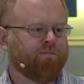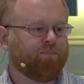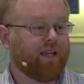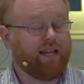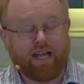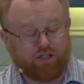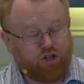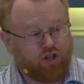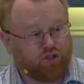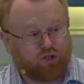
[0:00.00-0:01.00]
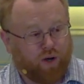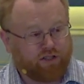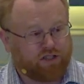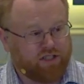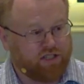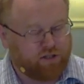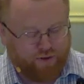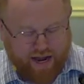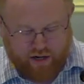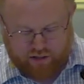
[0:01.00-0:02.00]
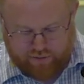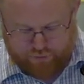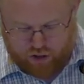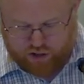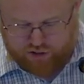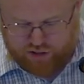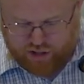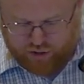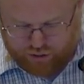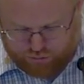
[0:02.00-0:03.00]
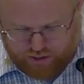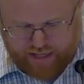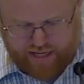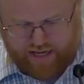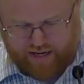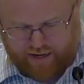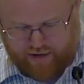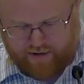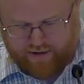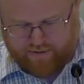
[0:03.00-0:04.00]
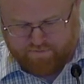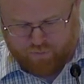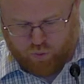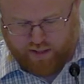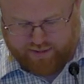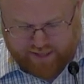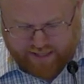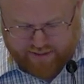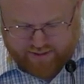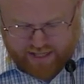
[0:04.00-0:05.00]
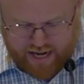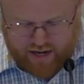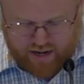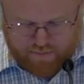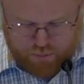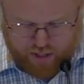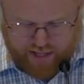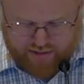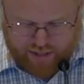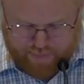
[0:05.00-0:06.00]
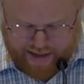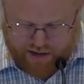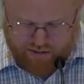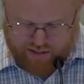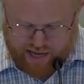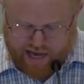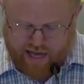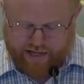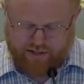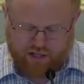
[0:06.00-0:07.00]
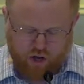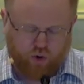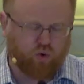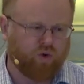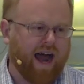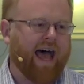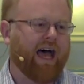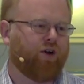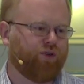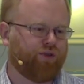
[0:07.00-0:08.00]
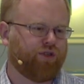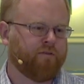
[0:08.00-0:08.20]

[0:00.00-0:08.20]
And the answer to those questions is found in verse 3, where he says, Sin brings about God's wrath,